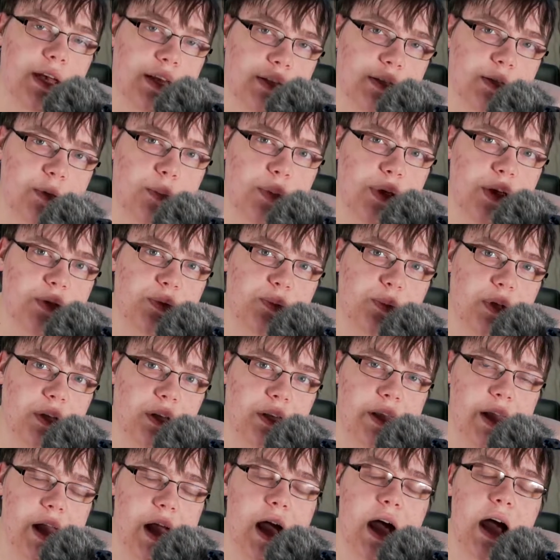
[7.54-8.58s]
It is
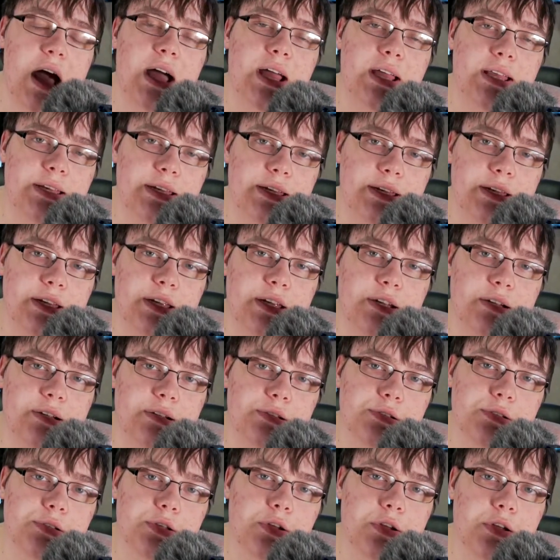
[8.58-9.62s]
abysmally hot in here,
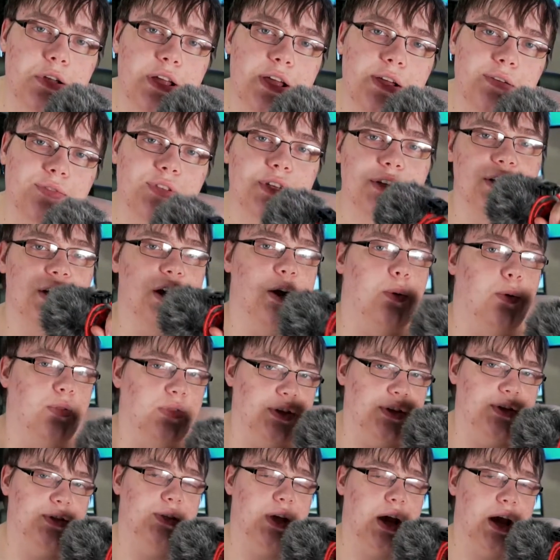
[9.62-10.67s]
so you're going to have to deal with
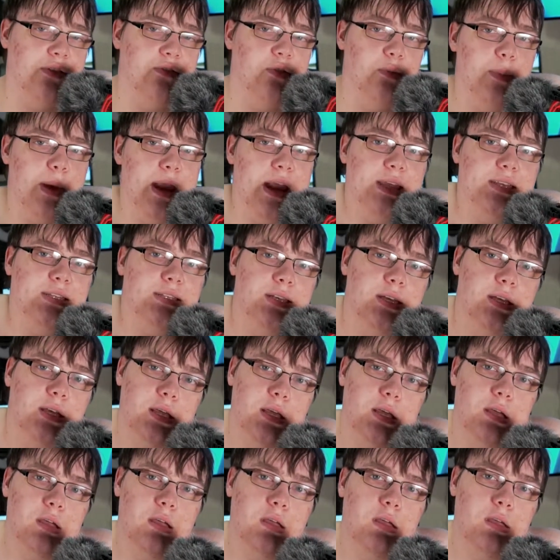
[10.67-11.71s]
the side of a man
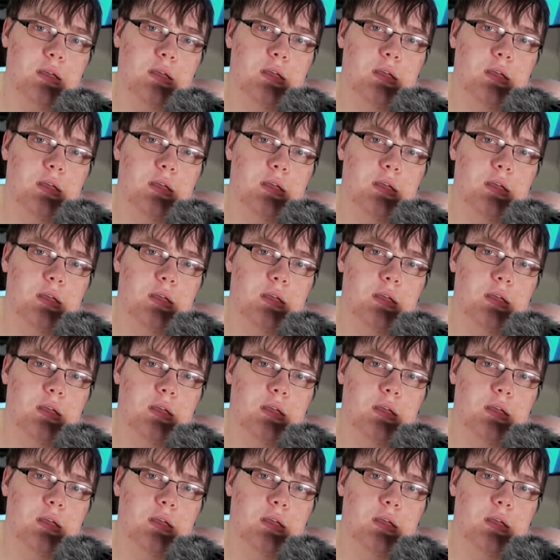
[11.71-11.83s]
titty.